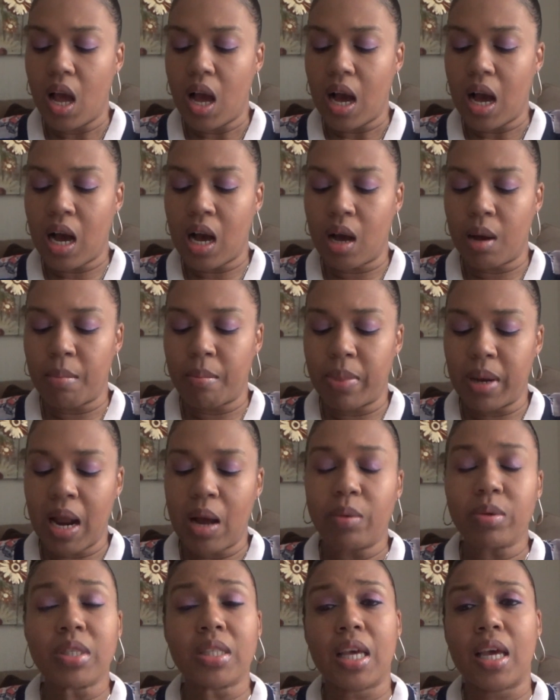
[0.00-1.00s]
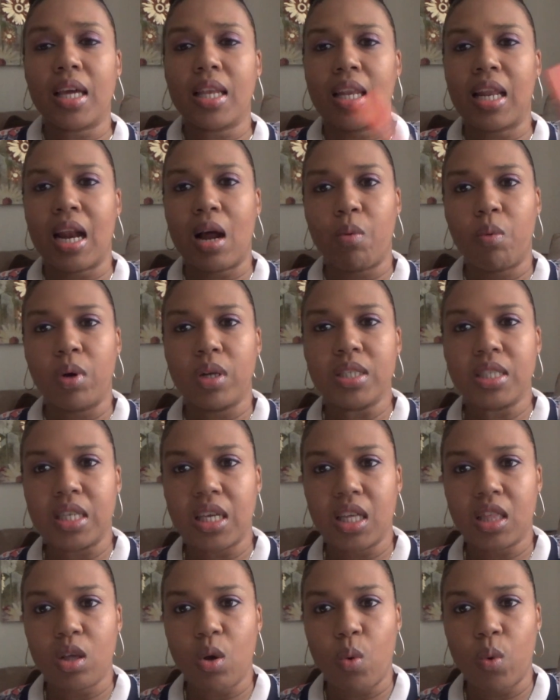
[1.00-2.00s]
um, but I was saying that I wanted to
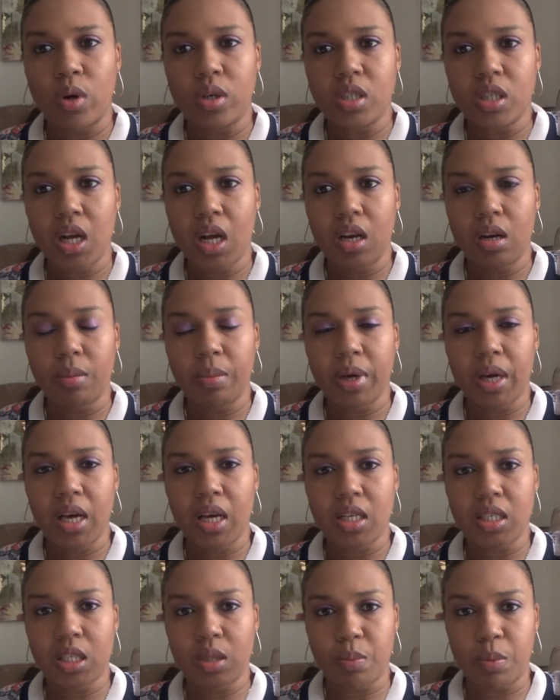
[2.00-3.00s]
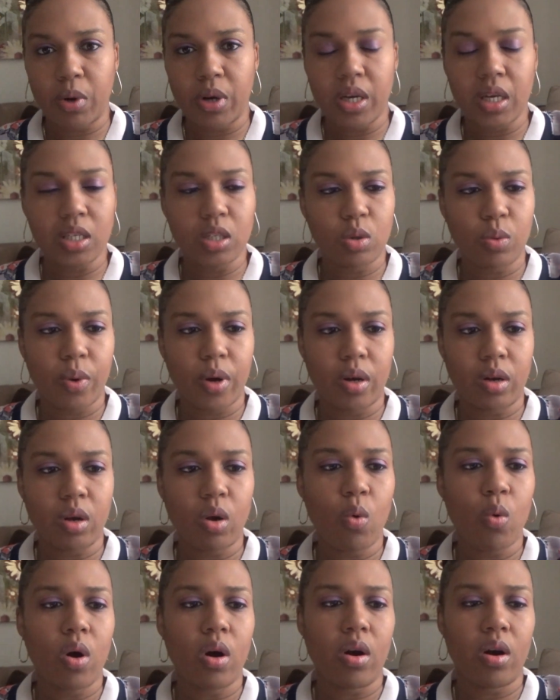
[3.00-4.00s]
get the orange color because spring is around the
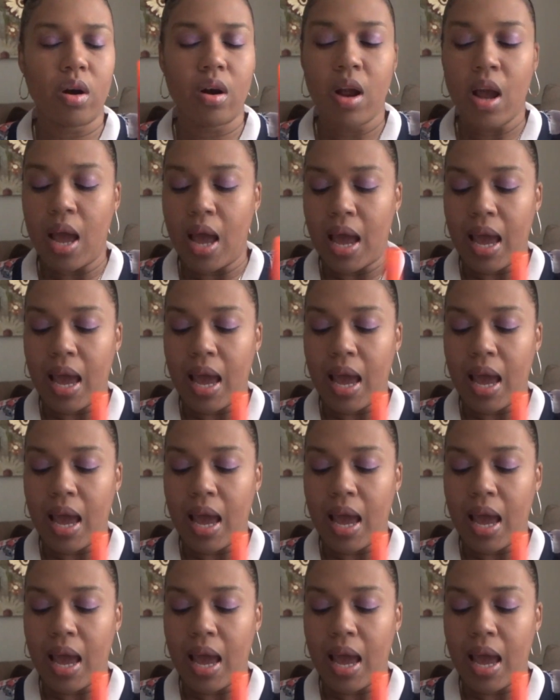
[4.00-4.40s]
corner